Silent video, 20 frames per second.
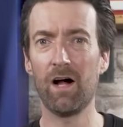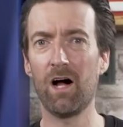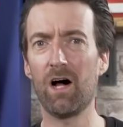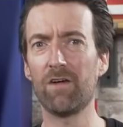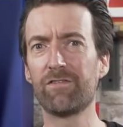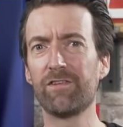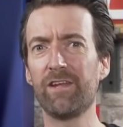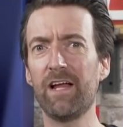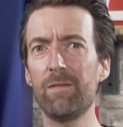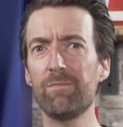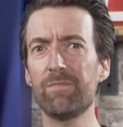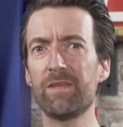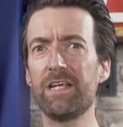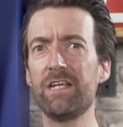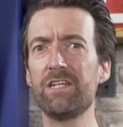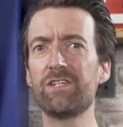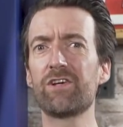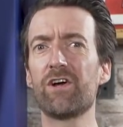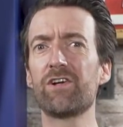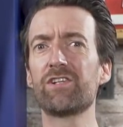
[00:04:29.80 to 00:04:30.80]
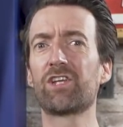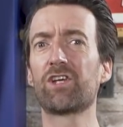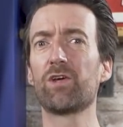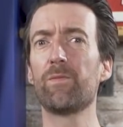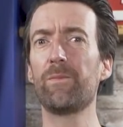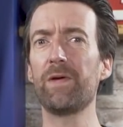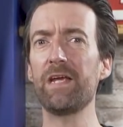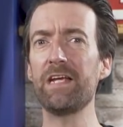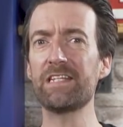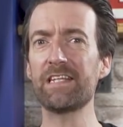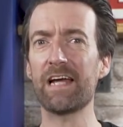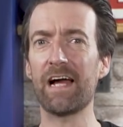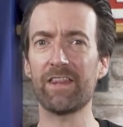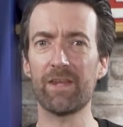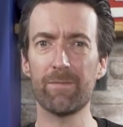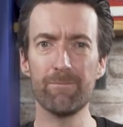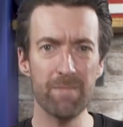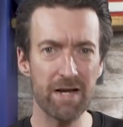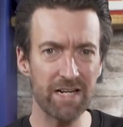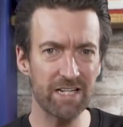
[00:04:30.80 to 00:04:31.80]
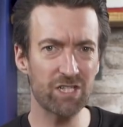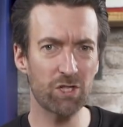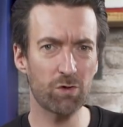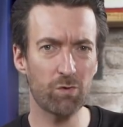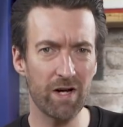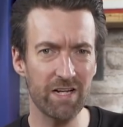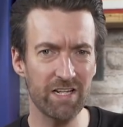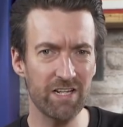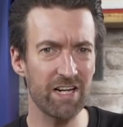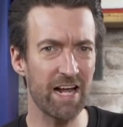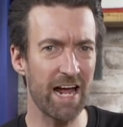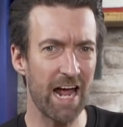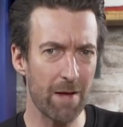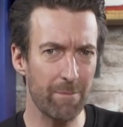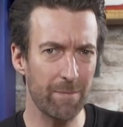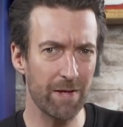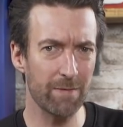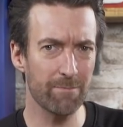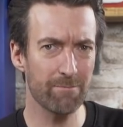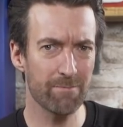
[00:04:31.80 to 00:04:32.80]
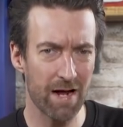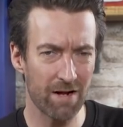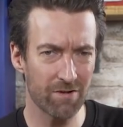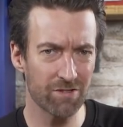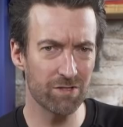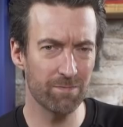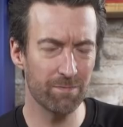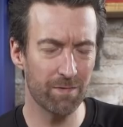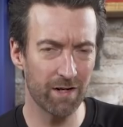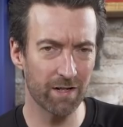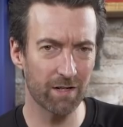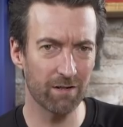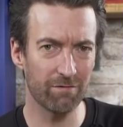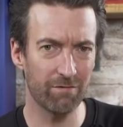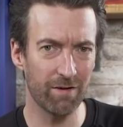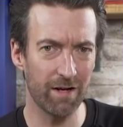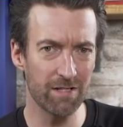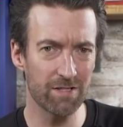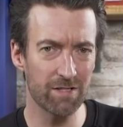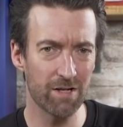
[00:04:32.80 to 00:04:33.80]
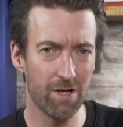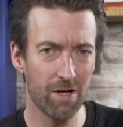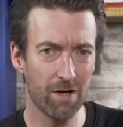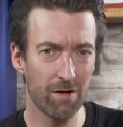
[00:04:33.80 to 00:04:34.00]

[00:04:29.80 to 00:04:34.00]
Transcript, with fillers: After that, he's going to compete at the Mediterranean Epic Mountain Bike event,